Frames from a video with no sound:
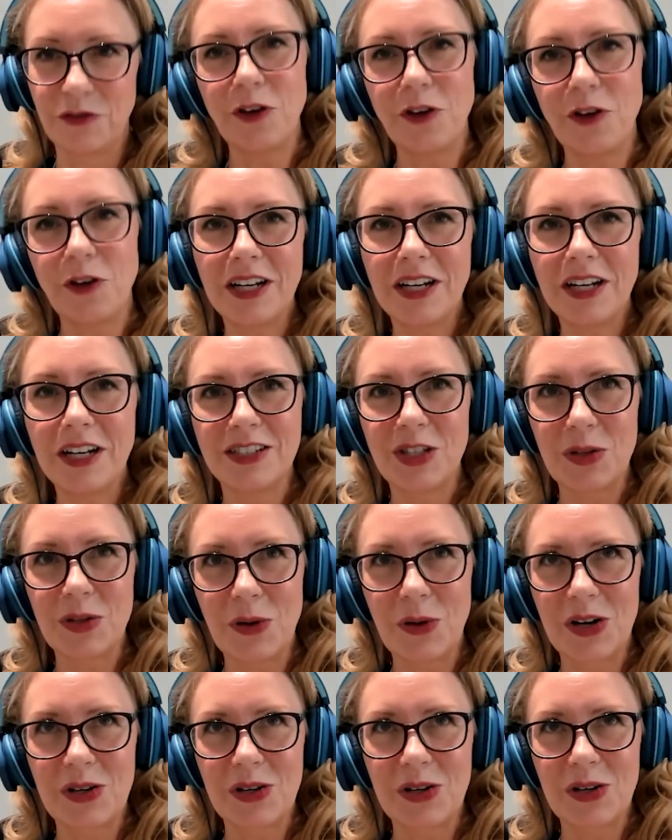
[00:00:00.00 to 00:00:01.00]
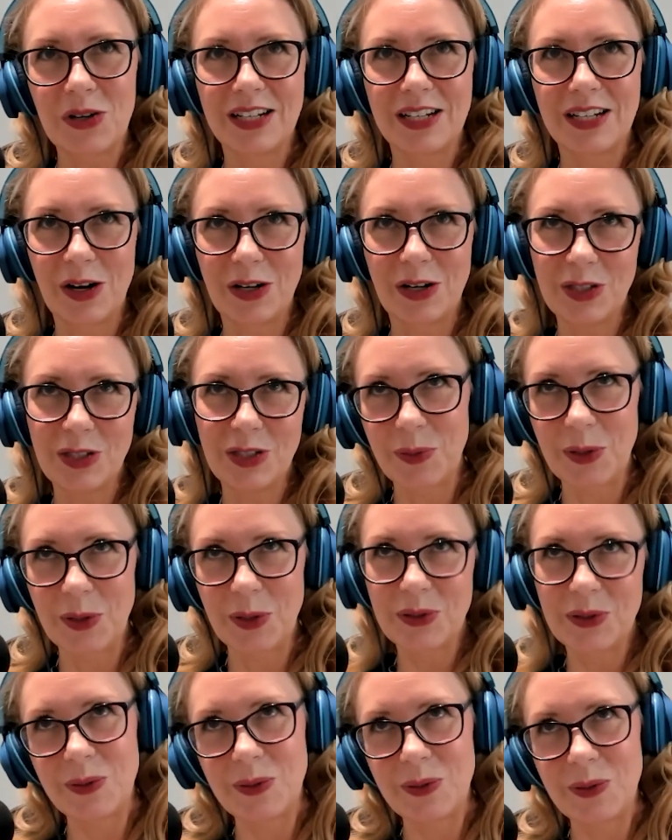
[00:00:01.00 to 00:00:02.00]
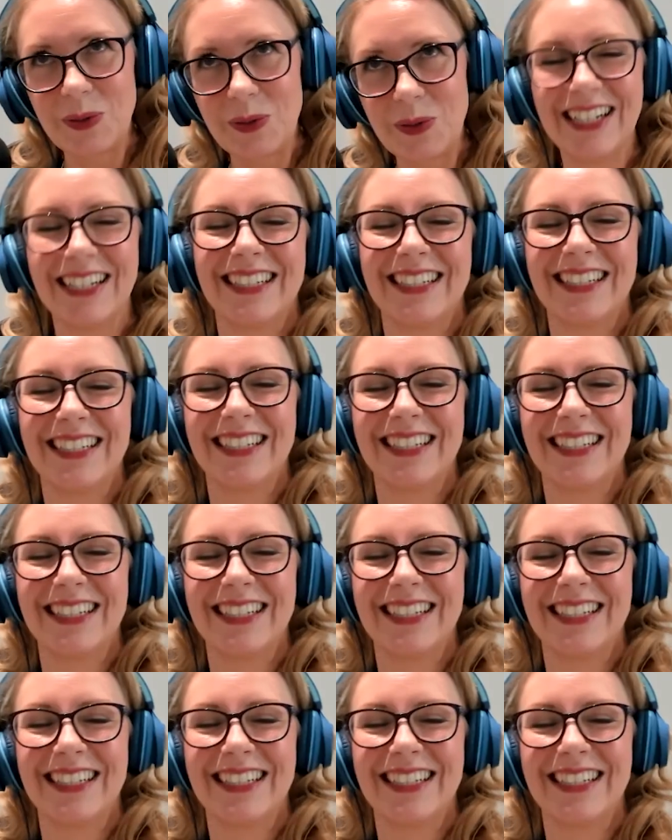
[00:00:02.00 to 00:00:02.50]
fallen into the water that aren't supposed to be there?